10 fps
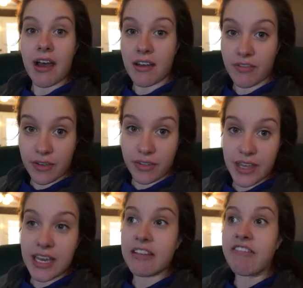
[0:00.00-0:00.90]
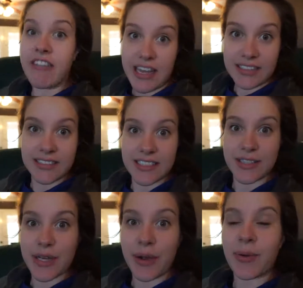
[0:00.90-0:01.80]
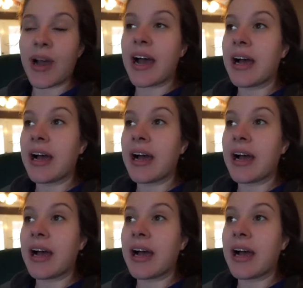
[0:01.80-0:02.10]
of the event. So